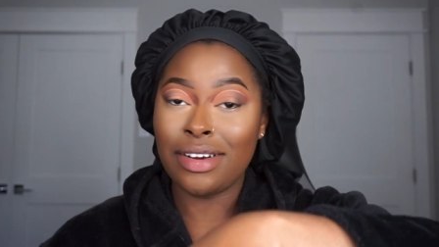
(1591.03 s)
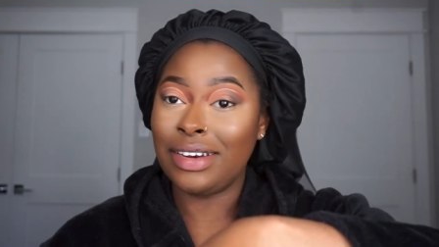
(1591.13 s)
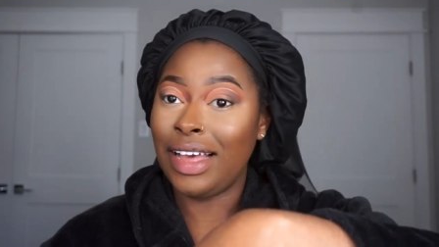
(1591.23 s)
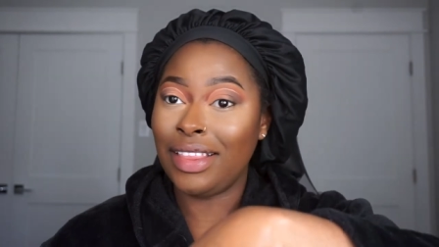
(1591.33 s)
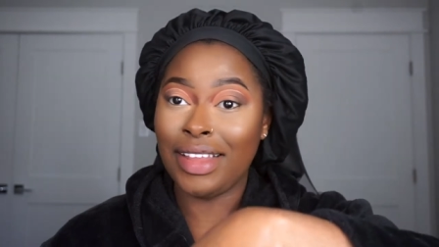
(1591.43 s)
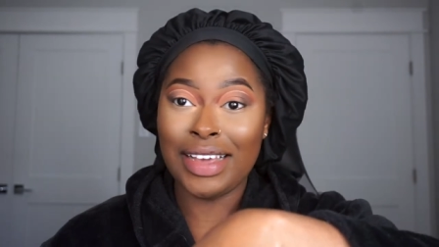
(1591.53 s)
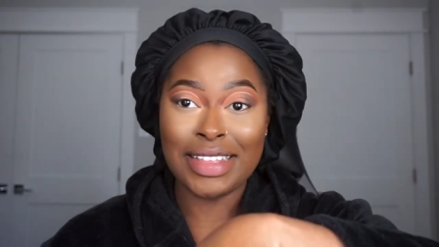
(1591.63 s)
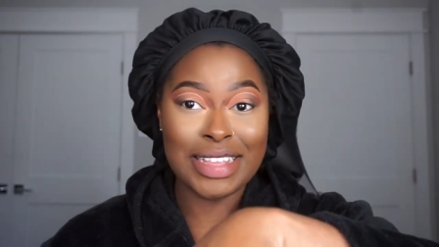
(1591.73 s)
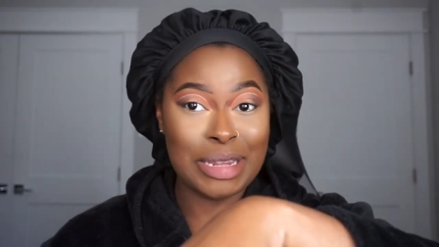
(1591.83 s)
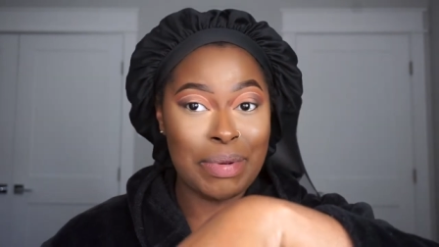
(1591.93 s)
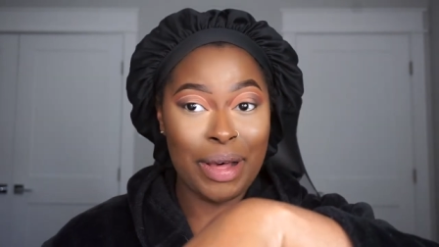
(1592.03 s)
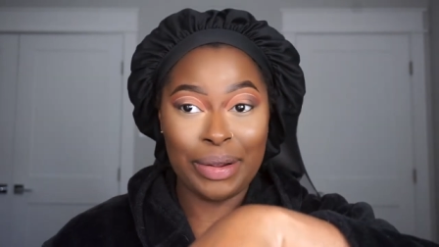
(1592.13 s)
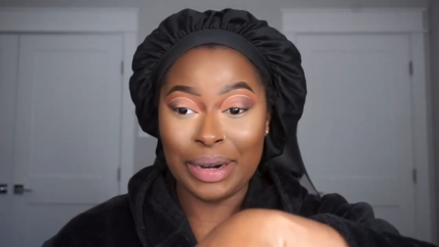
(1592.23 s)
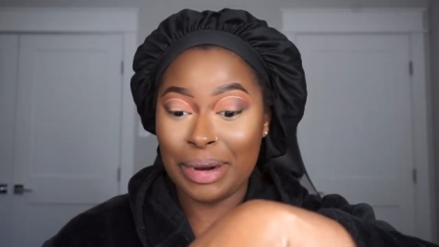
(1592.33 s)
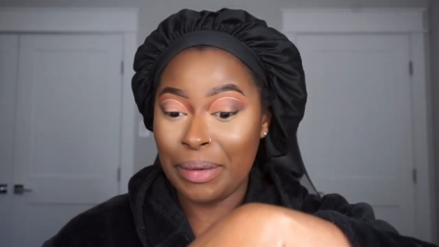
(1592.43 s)
are not liking this
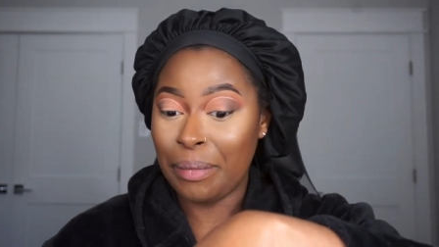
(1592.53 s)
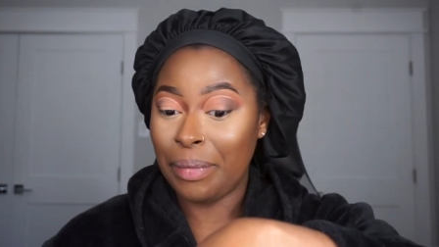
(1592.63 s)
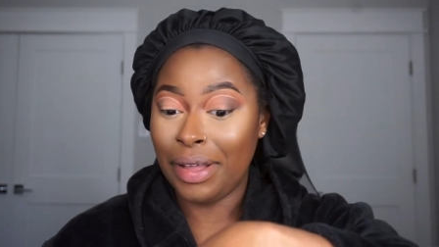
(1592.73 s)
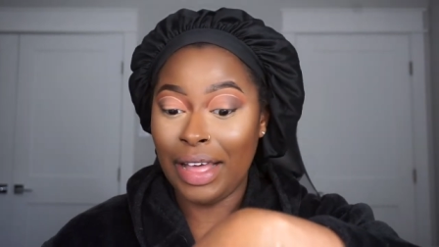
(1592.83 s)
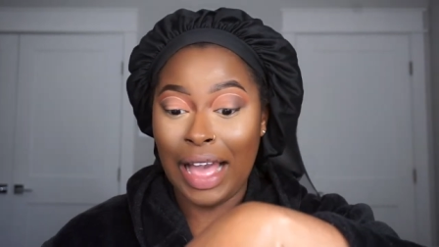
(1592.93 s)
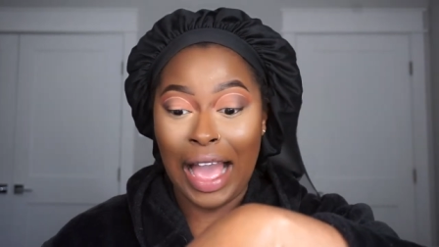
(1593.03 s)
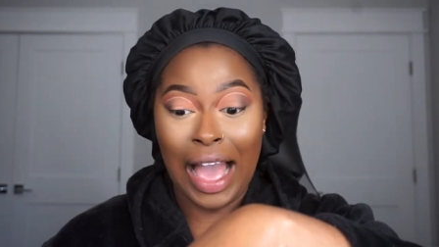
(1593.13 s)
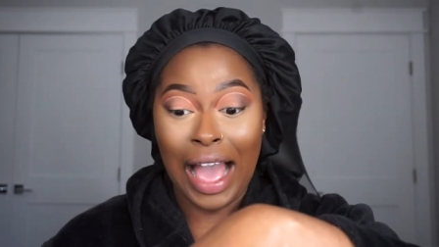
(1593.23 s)
powder but